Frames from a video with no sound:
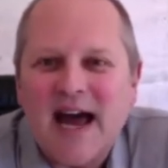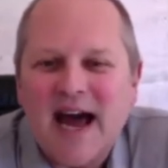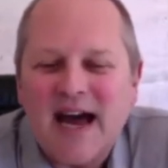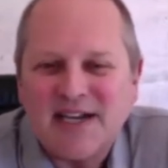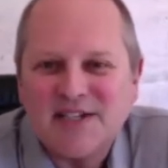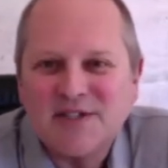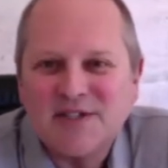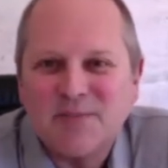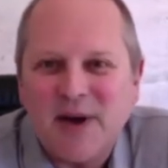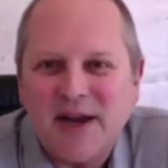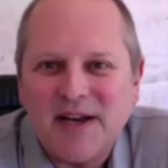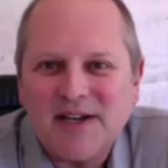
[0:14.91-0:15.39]

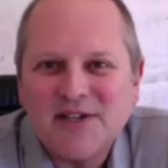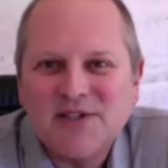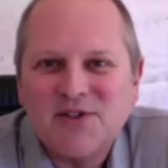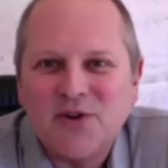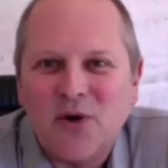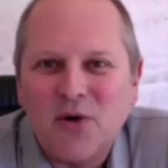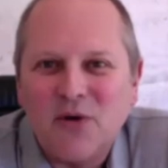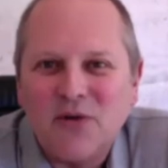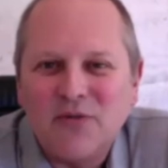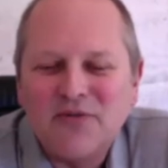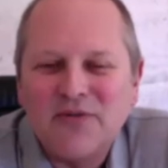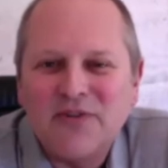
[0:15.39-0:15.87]
aspects
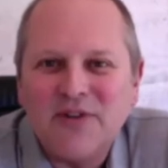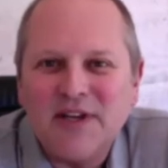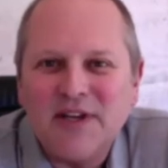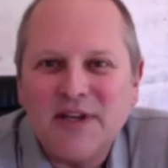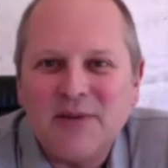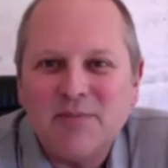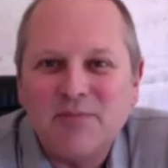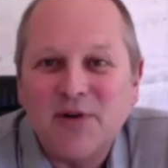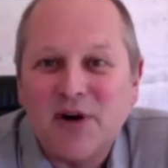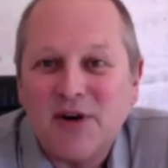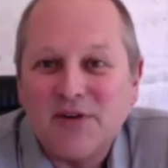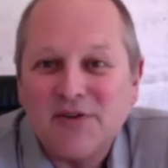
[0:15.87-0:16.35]
of
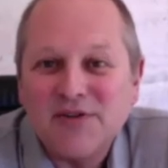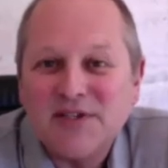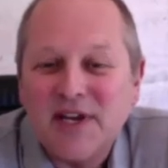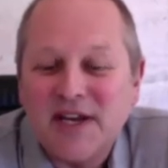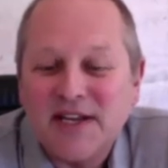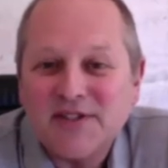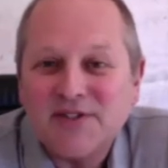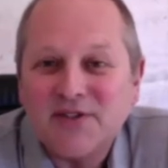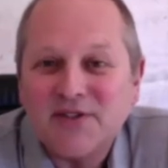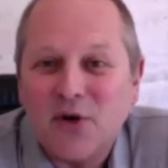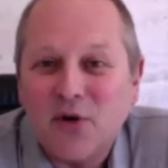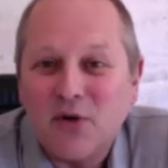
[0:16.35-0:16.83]
the
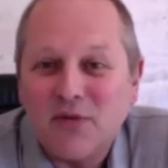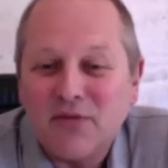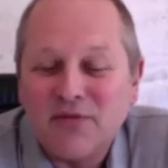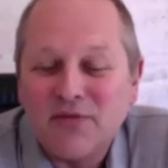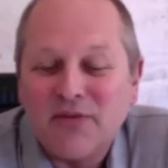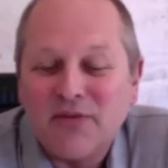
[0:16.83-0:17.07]
process of